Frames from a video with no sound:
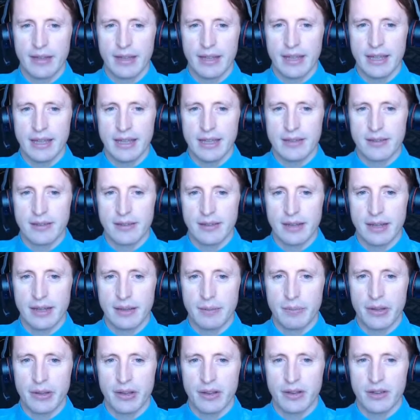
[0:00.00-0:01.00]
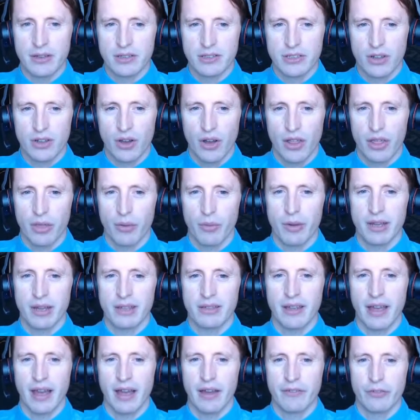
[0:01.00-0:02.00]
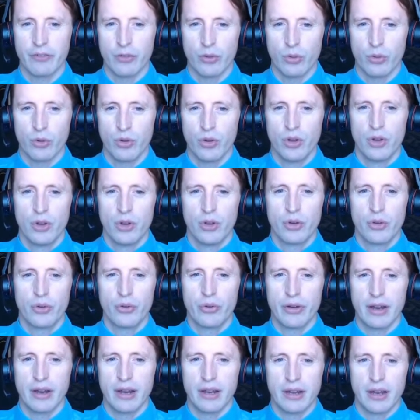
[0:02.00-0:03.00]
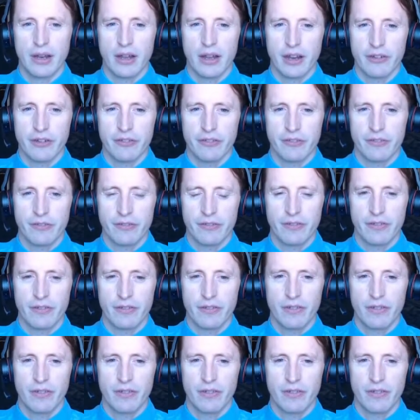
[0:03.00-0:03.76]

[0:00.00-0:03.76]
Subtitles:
easily, because otherwise I have to create a lot of,